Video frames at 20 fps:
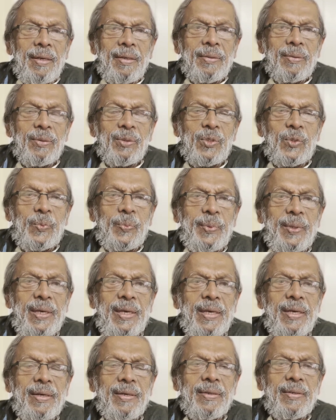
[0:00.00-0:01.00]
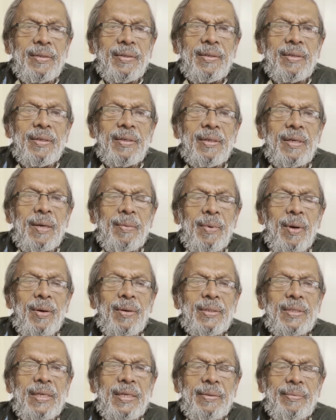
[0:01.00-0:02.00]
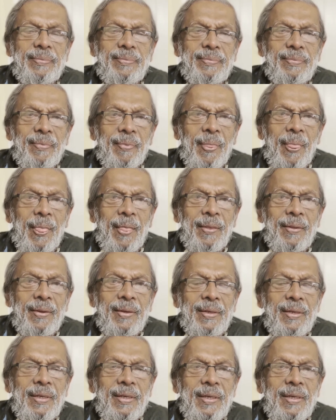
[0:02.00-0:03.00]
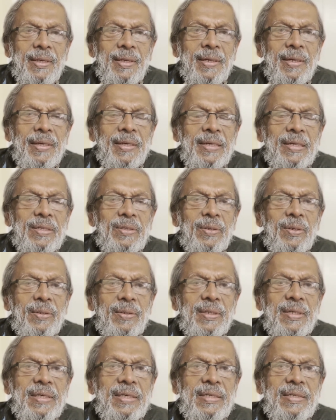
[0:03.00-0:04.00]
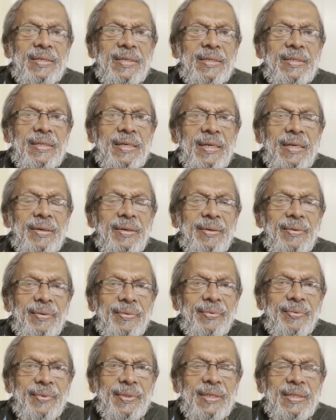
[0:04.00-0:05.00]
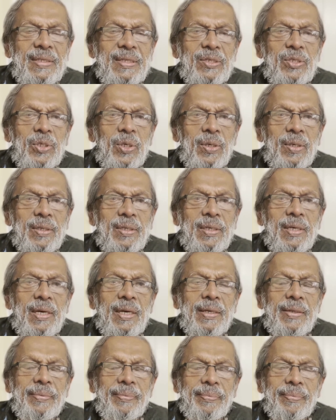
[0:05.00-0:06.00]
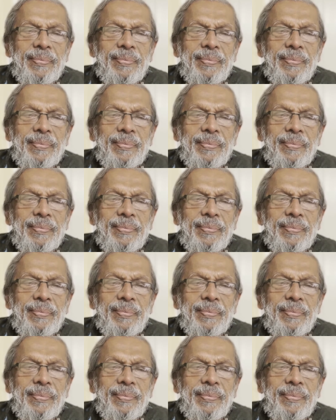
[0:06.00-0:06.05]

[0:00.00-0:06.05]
To speak about him is not the easy thing within the short time.